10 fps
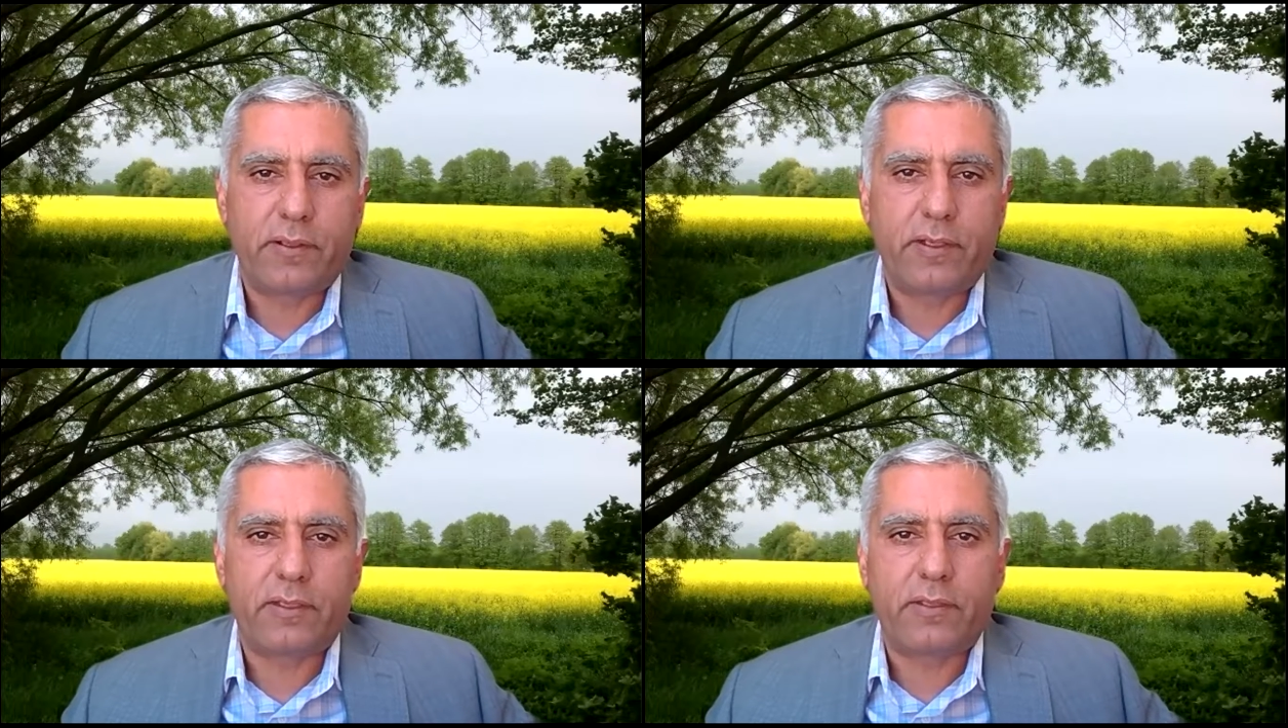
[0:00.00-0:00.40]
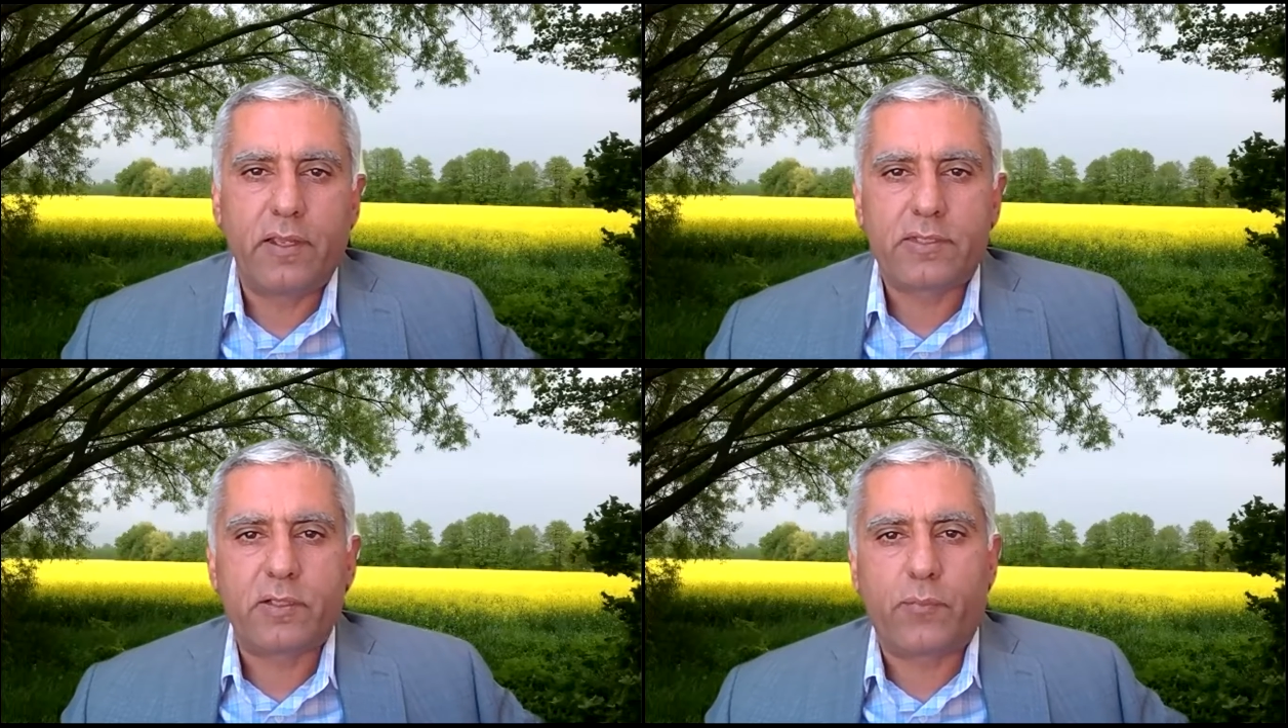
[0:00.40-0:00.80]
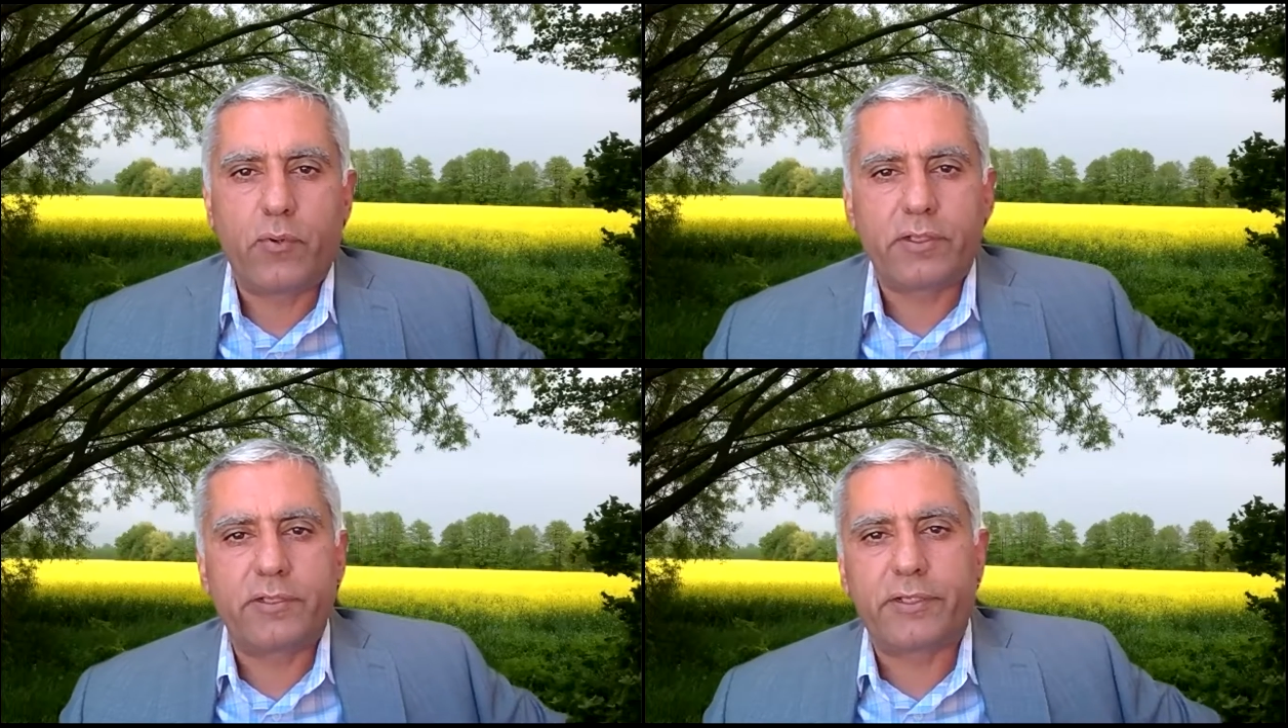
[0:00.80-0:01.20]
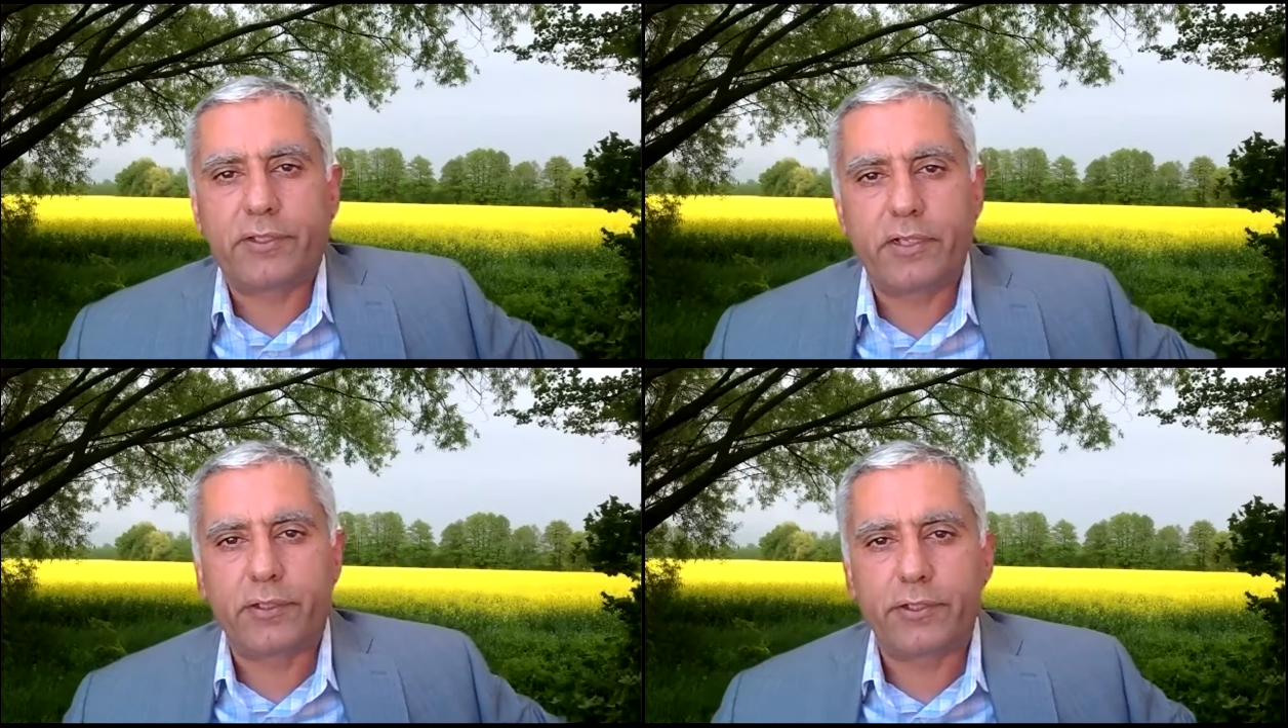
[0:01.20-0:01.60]
It supported
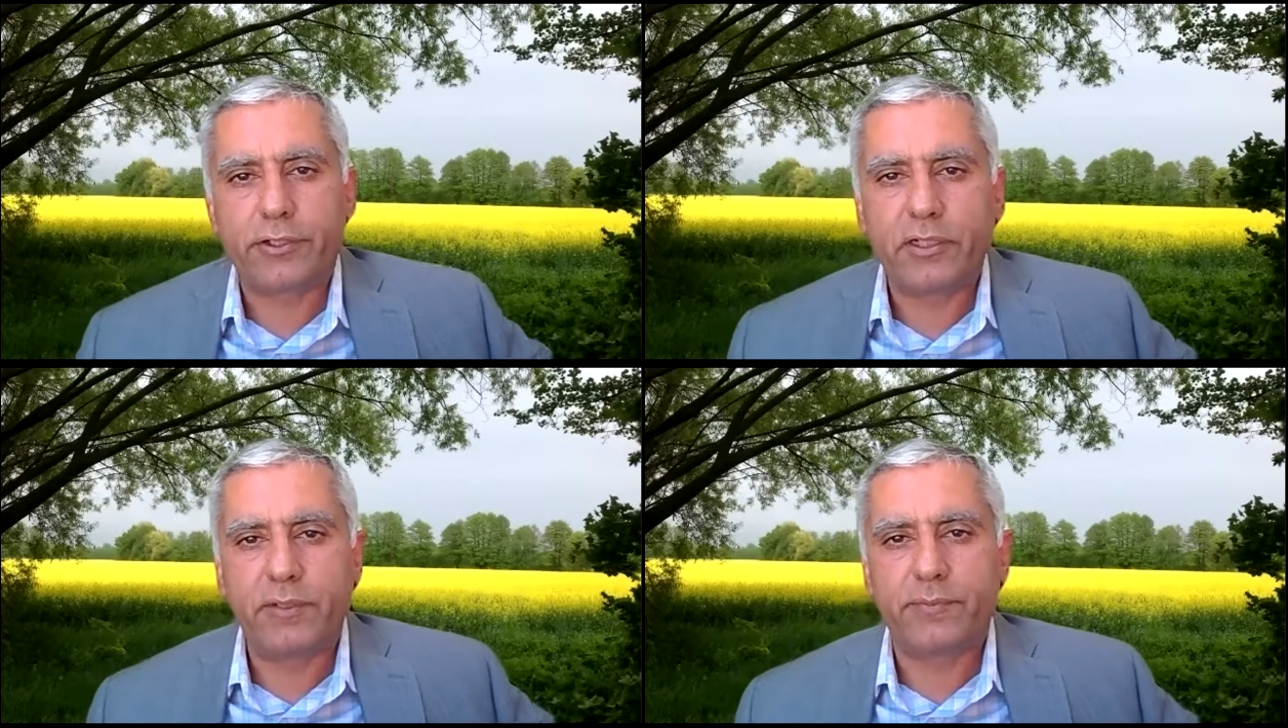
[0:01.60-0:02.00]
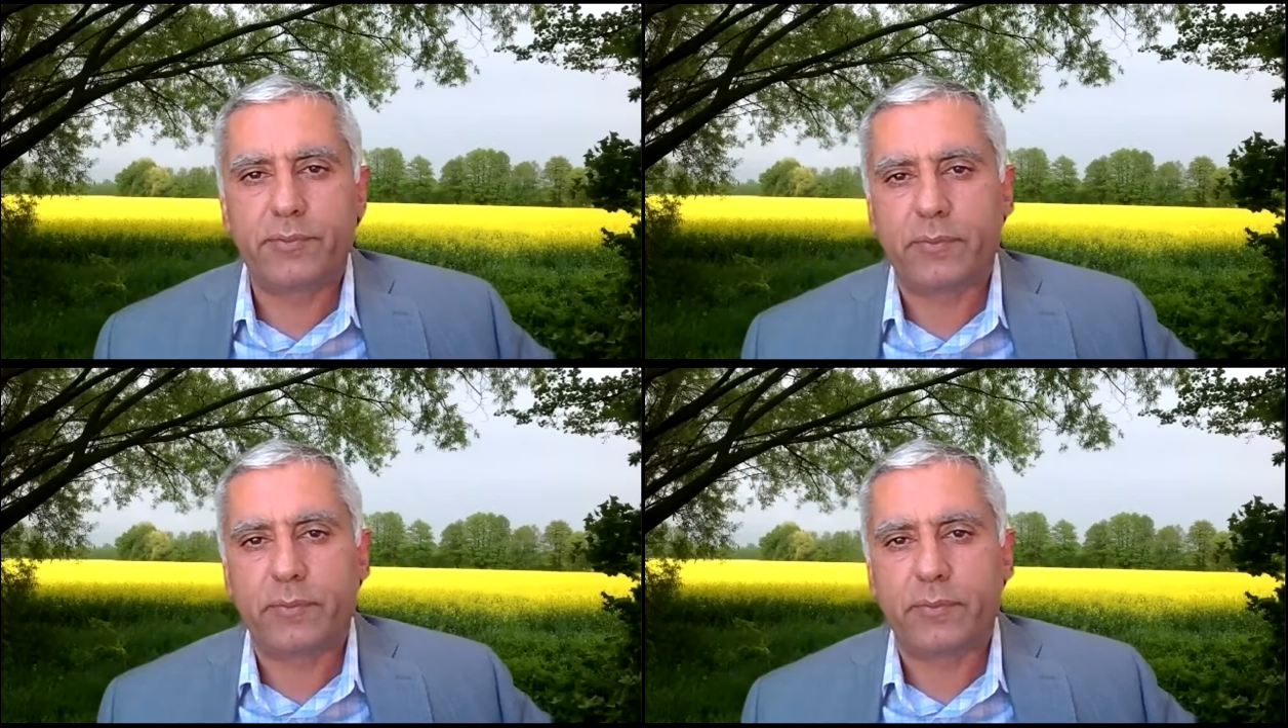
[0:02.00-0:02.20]
dictatorship,